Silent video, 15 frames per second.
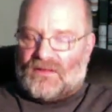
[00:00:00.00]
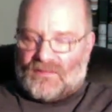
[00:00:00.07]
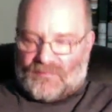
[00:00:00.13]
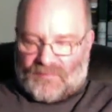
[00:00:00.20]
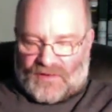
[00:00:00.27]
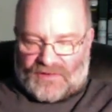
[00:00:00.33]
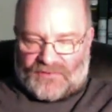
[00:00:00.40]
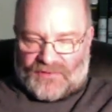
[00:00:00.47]

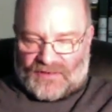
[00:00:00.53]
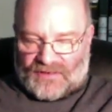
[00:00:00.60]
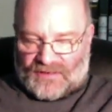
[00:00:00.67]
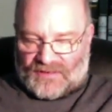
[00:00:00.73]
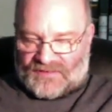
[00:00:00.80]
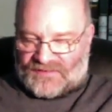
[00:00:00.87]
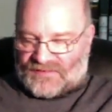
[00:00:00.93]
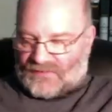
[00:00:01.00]
My drinking
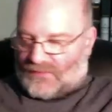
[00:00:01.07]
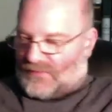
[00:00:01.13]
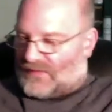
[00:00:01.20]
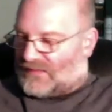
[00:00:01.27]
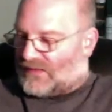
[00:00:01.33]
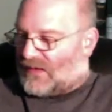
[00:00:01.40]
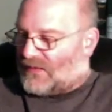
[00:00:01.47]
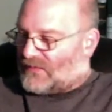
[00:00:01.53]
is slowing
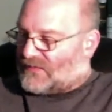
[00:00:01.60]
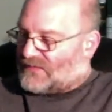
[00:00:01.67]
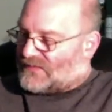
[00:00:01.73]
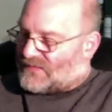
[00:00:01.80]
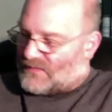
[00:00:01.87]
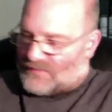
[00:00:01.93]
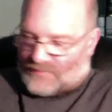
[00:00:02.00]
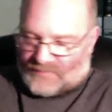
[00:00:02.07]
down
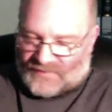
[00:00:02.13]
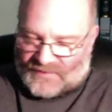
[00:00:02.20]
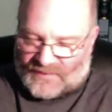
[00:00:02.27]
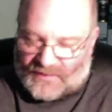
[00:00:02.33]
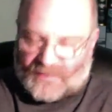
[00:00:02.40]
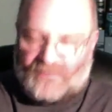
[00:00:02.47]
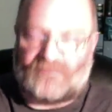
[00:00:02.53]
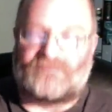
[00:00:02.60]
considerably
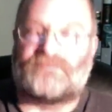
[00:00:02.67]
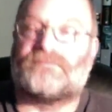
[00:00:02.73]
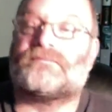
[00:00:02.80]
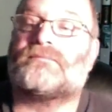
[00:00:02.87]
now.